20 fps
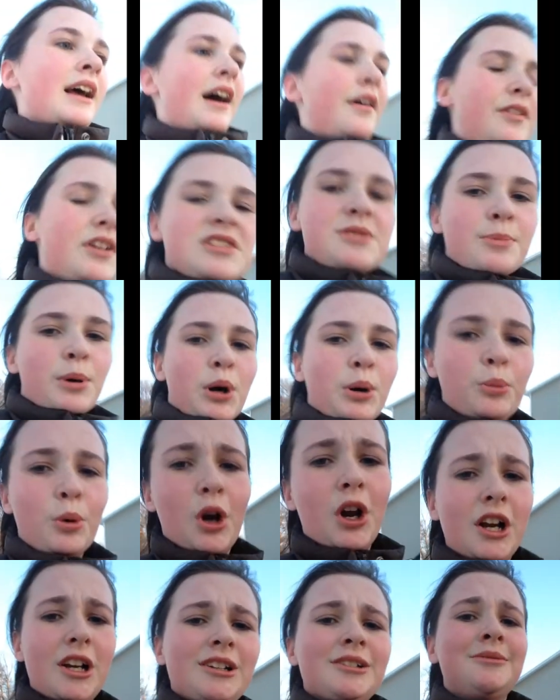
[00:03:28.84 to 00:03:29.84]
I've done some
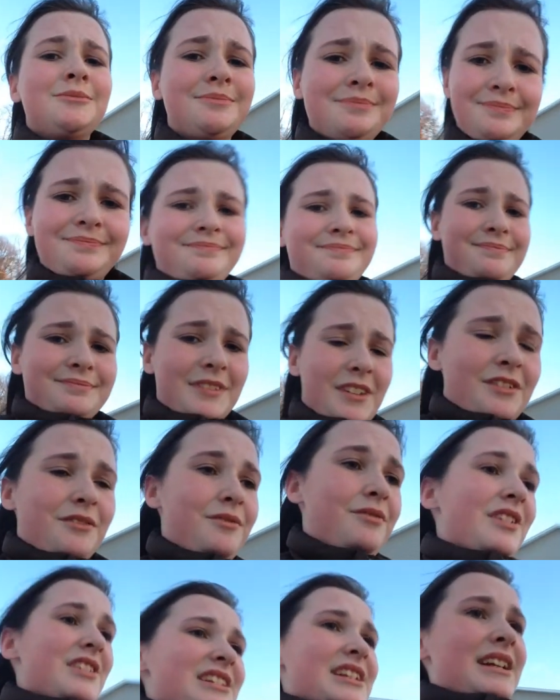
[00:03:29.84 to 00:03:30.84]
homework,
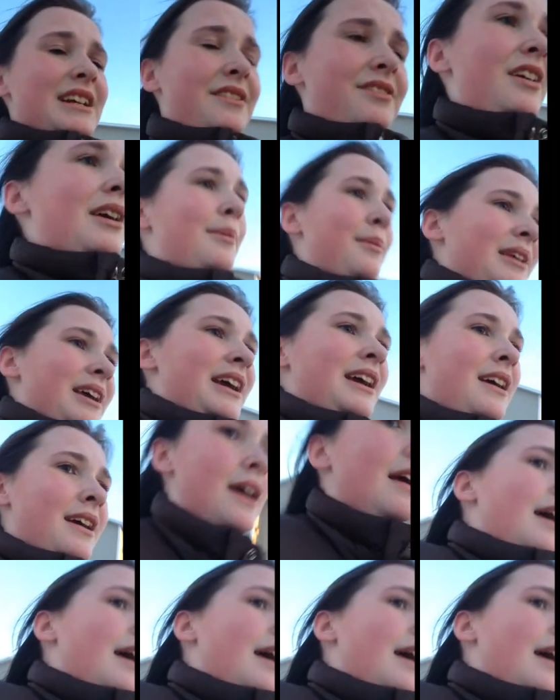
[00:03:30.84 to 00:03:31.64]
visited family,